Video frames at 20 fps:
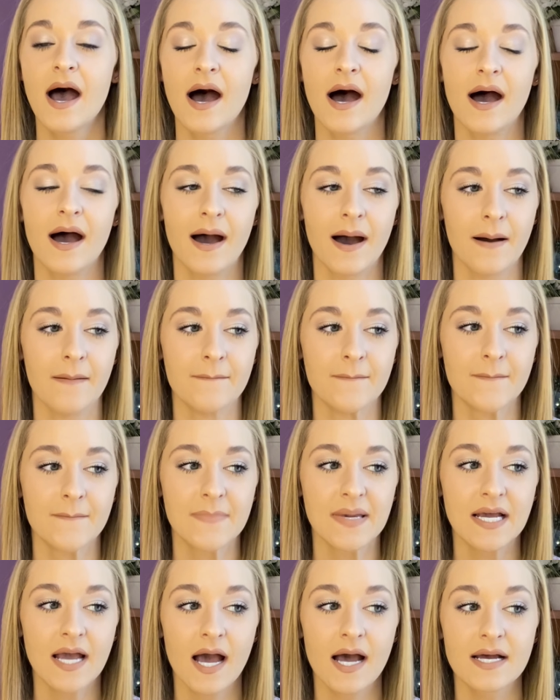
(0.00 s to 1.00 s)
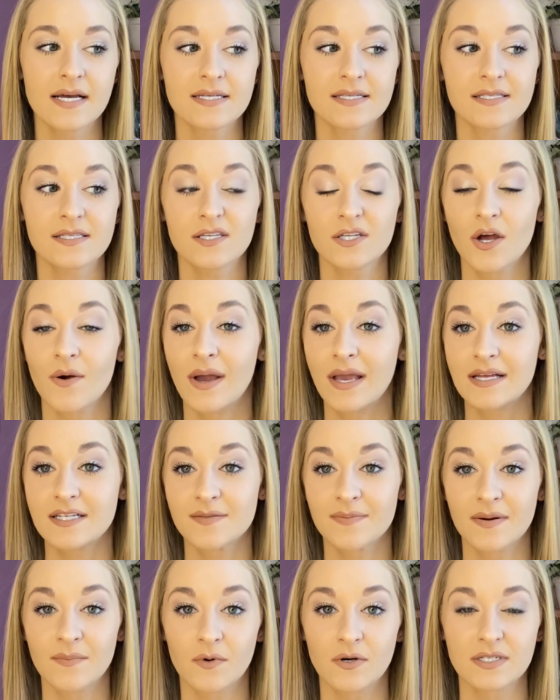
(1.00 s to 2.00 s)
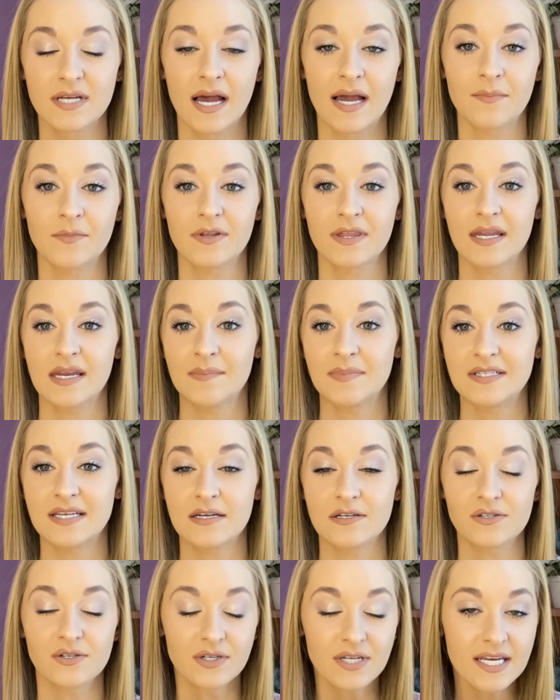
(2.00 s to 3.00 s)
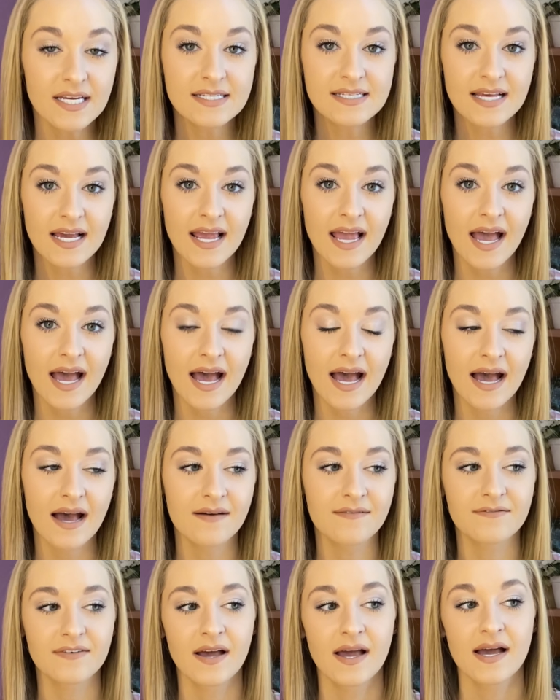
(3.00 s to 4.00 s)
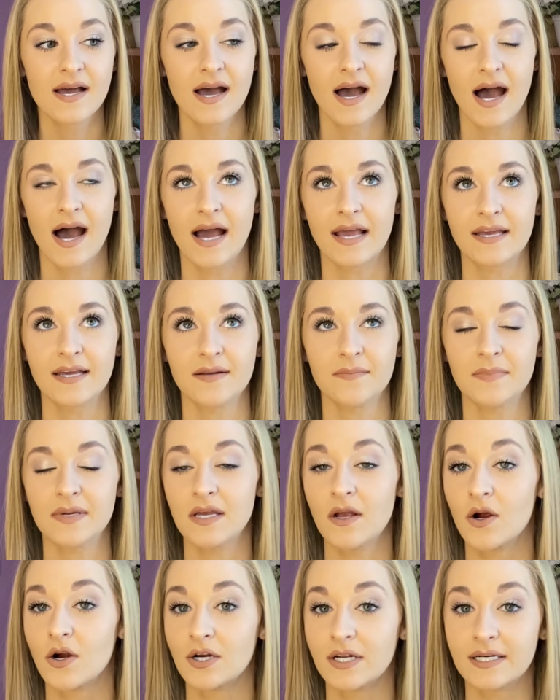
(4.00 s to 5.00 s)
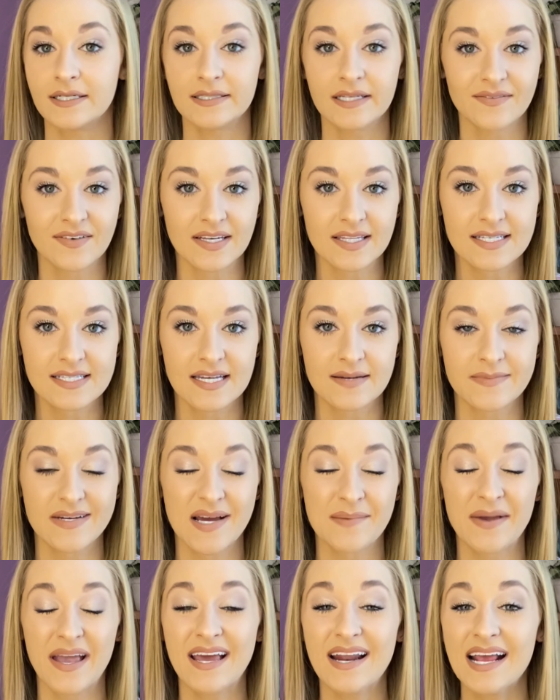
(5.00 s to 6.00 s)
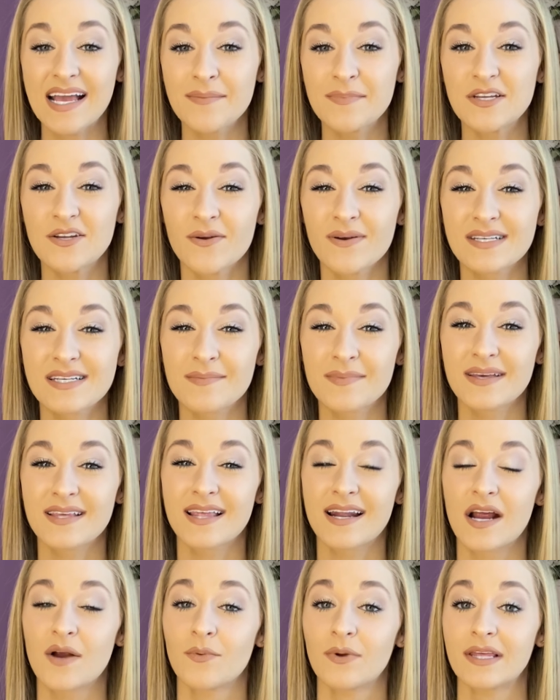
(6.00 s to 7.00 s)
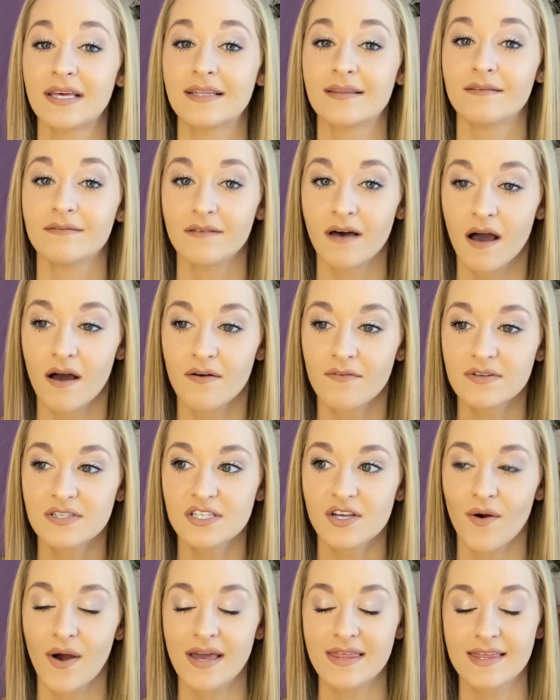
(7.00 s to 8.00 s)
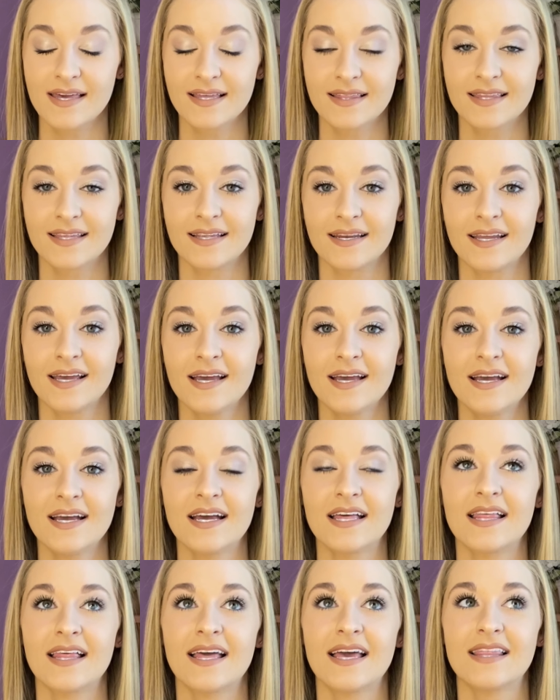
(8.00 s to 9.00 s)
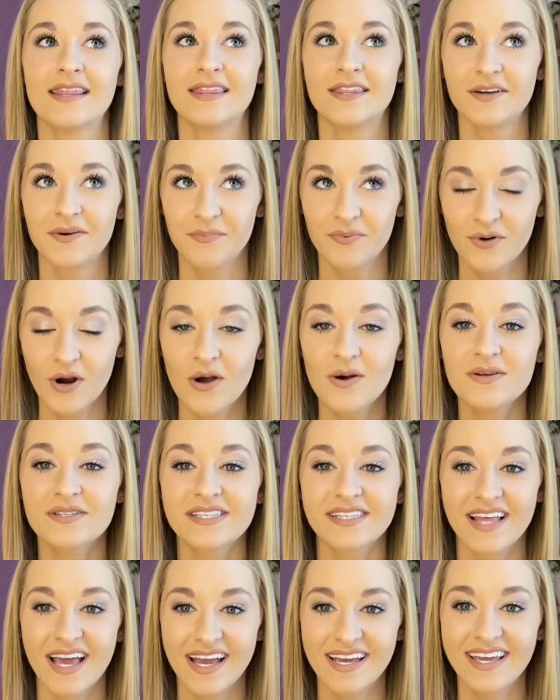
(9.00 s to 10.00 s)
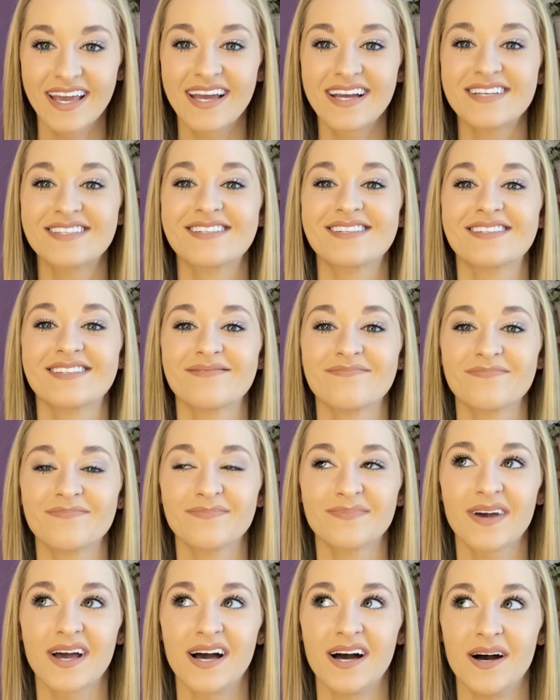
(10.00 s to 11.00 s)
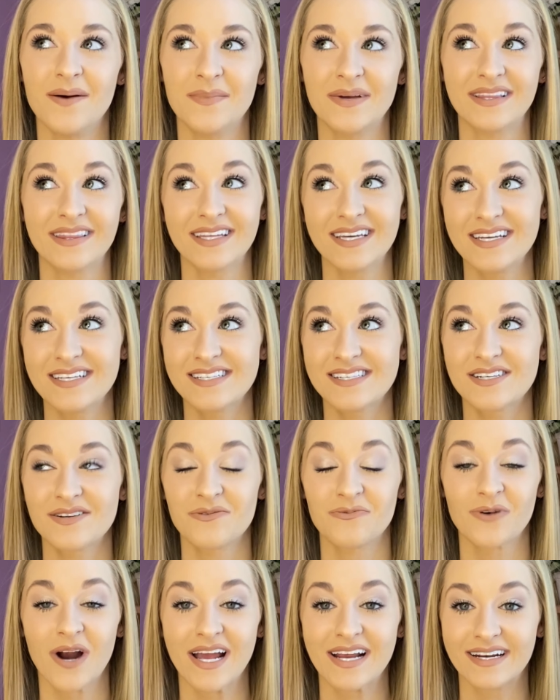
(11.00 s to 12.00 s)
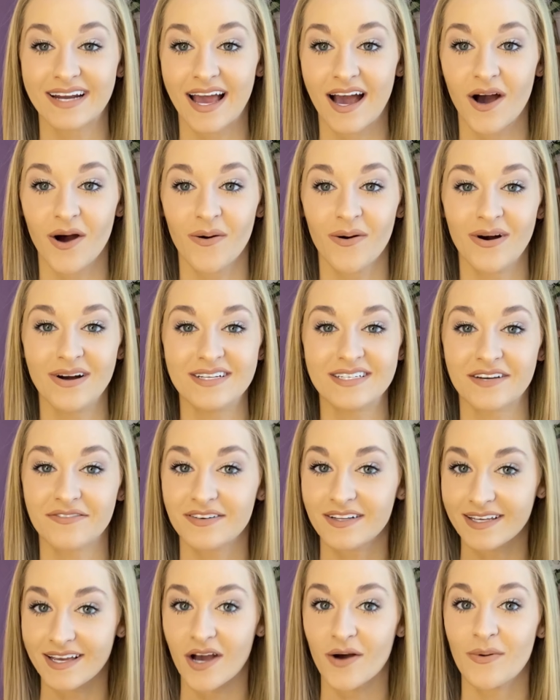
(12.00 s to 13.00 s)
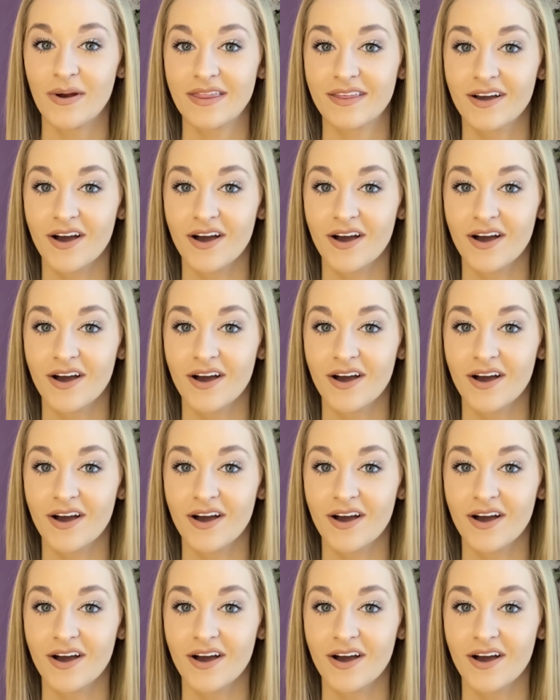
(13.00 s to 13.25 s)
um, because, you know, I could spend more time with any potential kids I have, I can be earning a living at the same time, and I could be doing something that I really love. So I think that the pros in that case, um, at least right now, definitely outweigh the